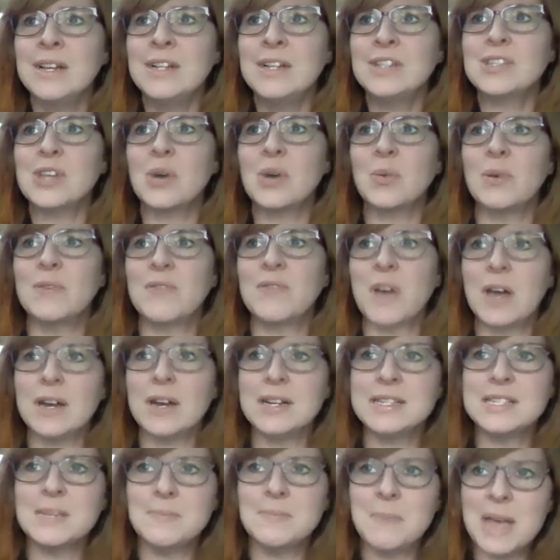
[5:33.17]
So we've
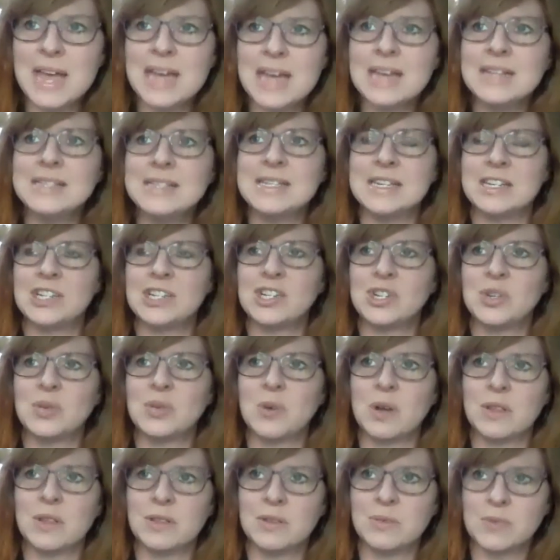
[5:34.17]
got a demand
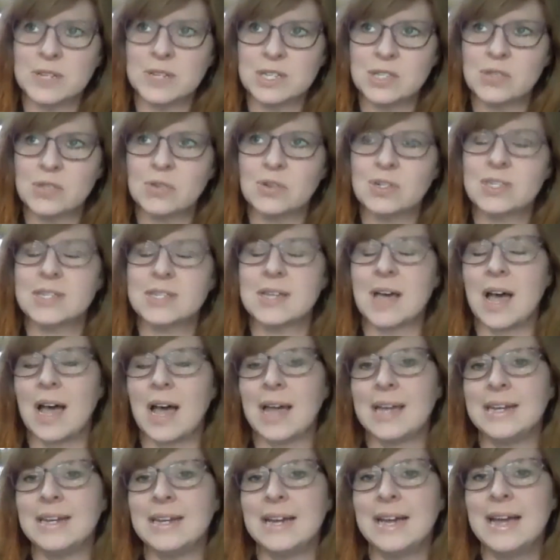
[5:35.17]
issue on the resource
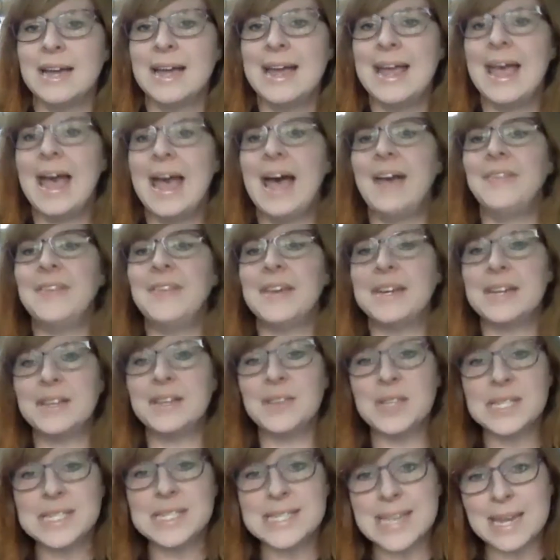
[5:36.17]
side. And then
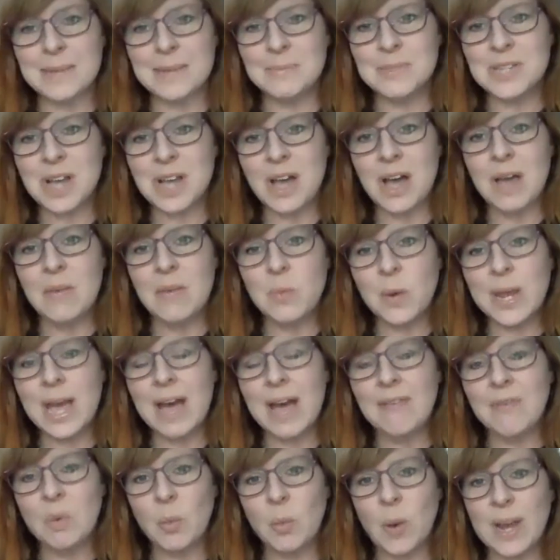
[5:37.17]
at the same time, we
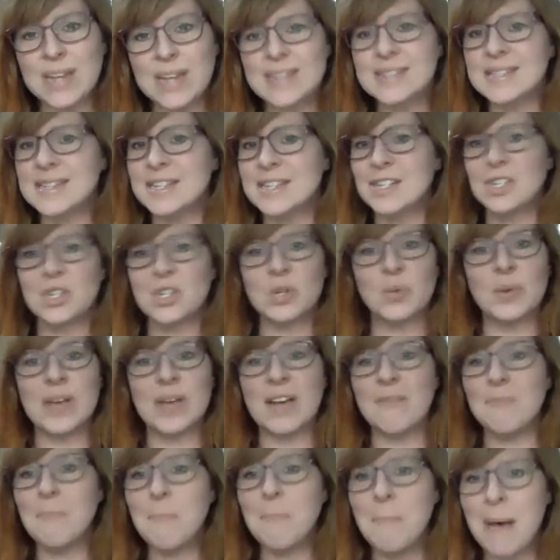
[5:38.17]
have a waste issue. We
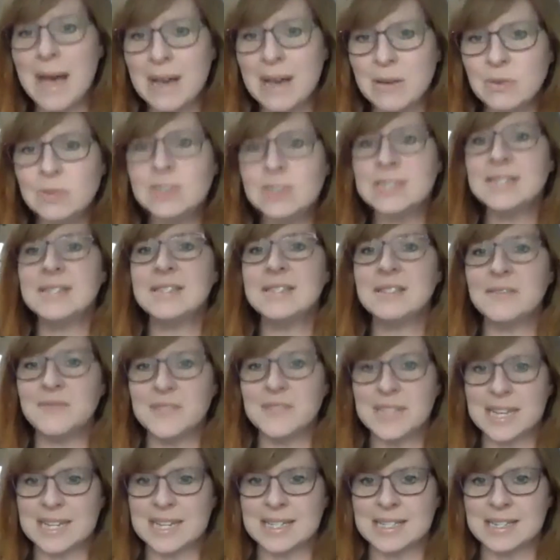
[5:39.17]
have mountains of
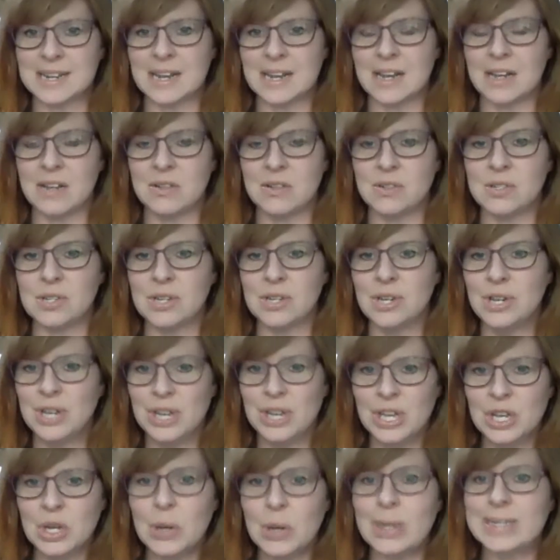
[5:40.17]
textiles
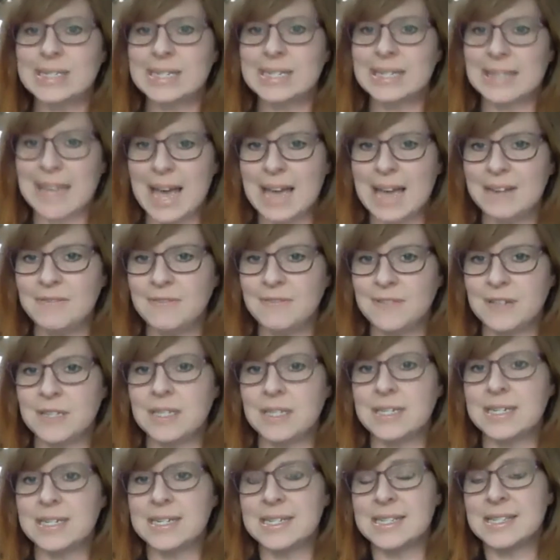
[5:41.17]
going to landfill
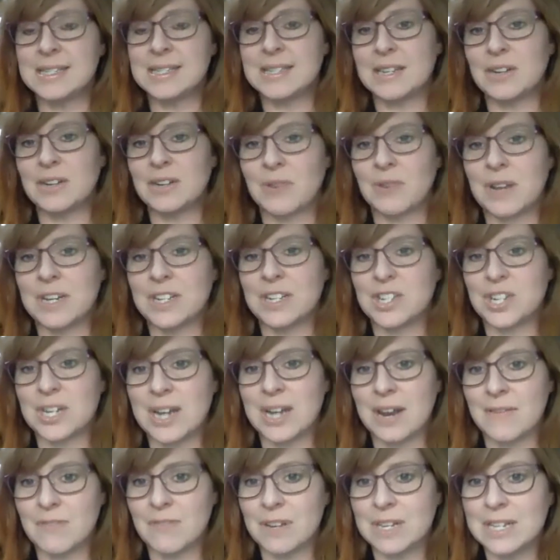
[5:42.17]
and
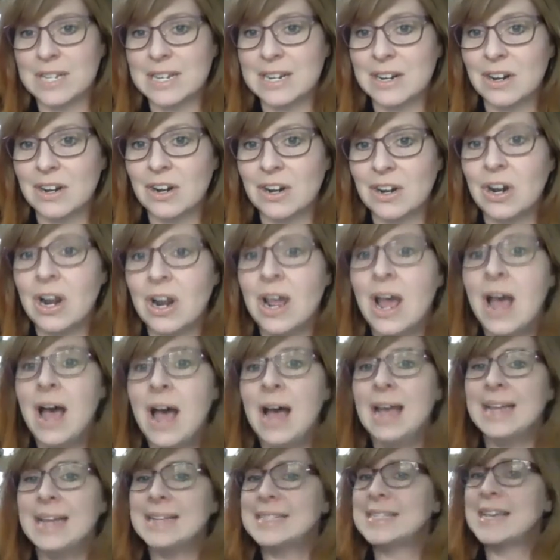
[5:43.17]
incineration every year.
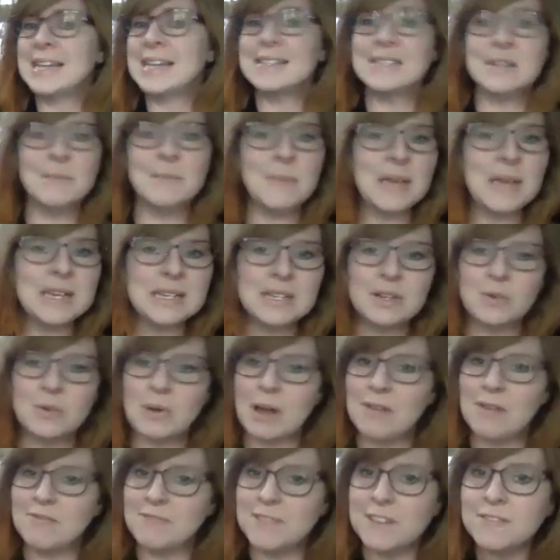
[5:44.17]
It's estimated
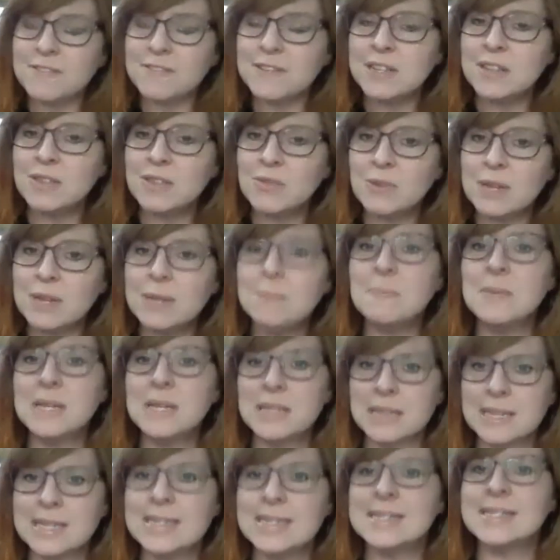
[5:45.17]
around 53
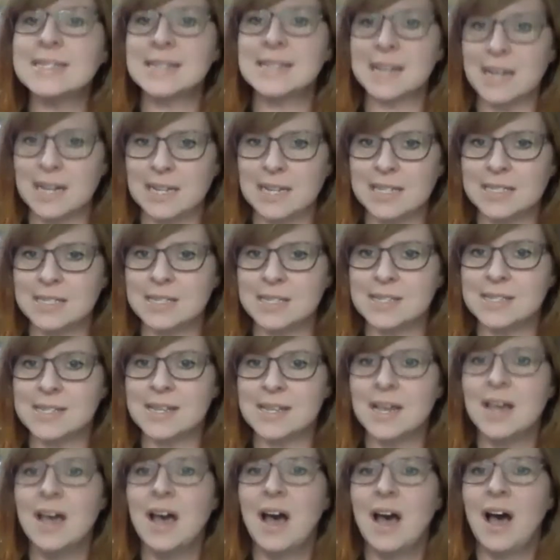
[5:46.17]
million tons
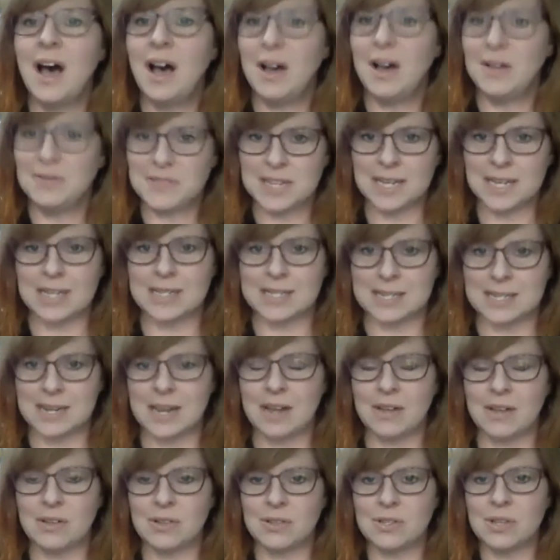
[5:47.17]
of
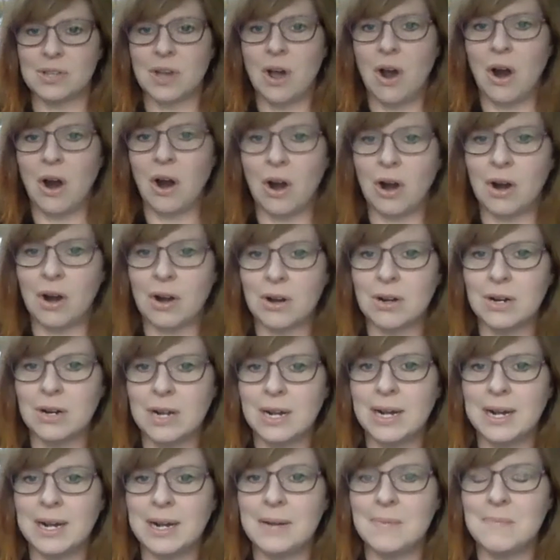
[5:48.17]
textiles are
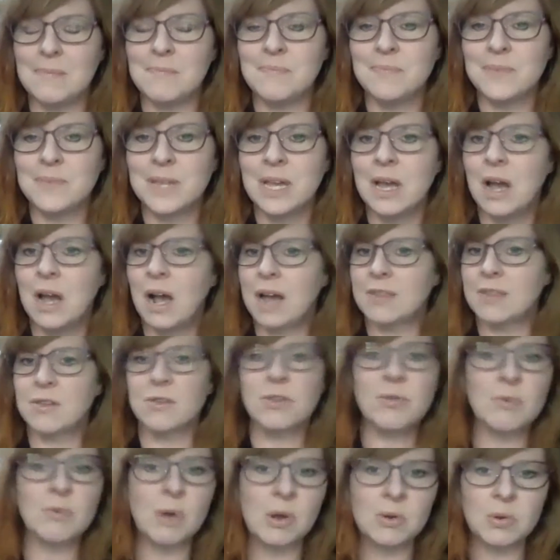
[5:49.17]
either
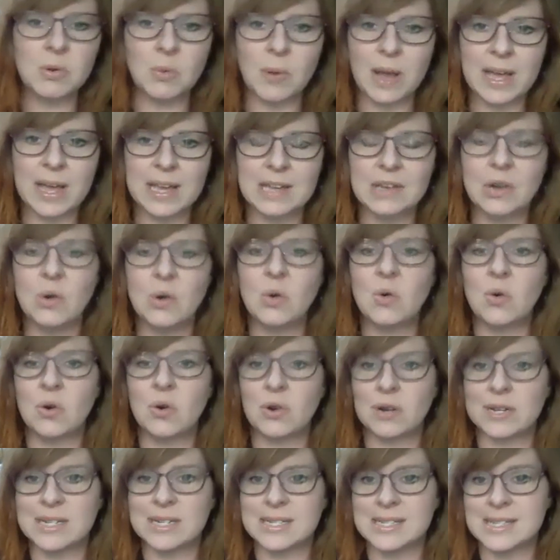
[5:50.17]
thrown away or
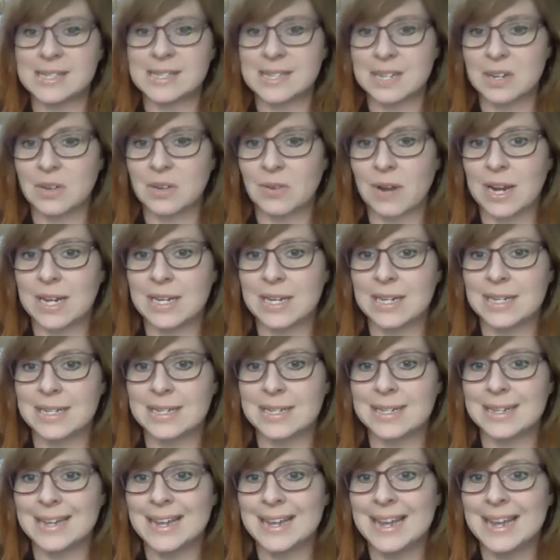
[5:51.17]
incinerated.